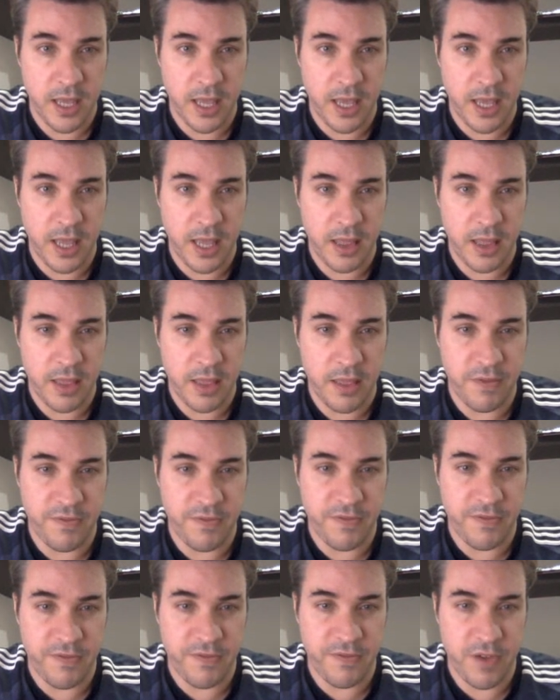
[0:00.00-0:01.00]
get the
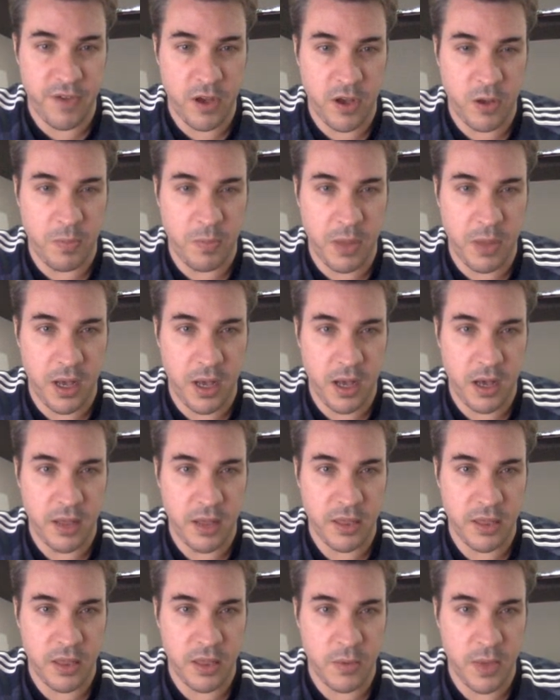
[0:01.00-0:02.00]
file
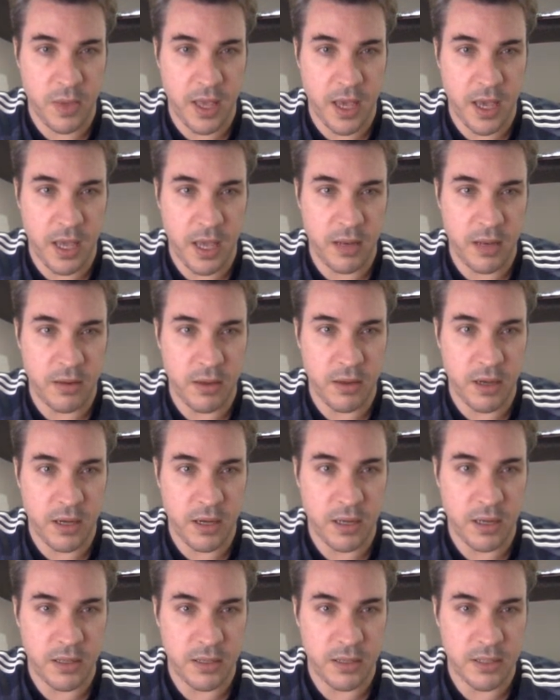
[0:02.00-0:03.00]
path that we had.
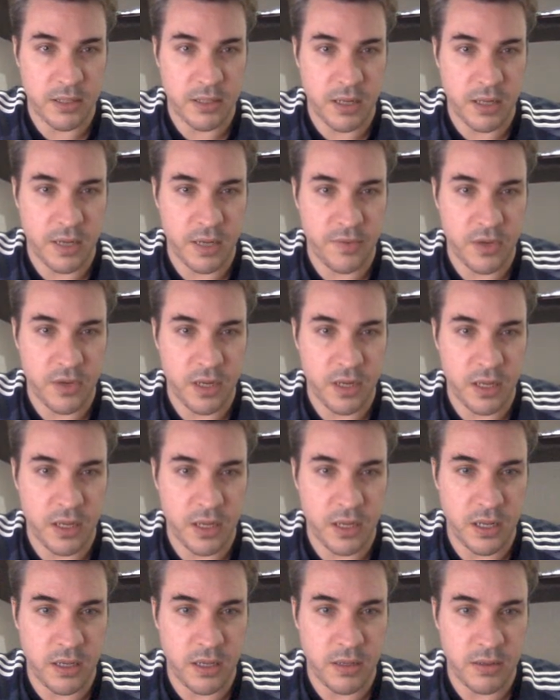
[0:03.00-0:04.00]
It's not even in
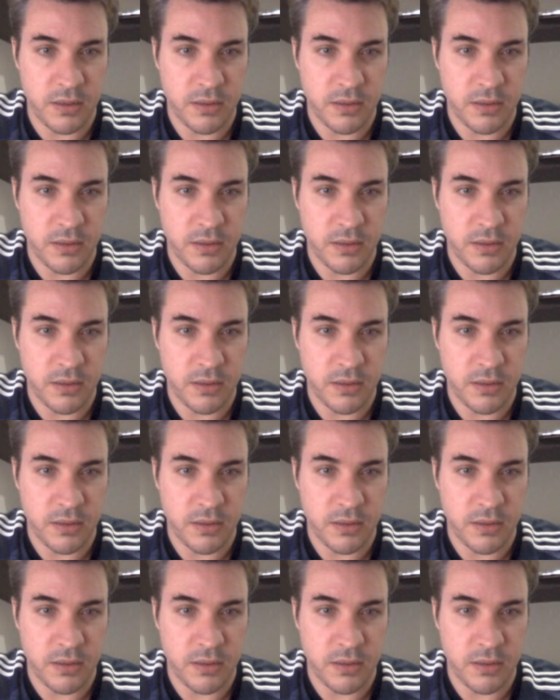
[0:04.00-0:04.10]
here.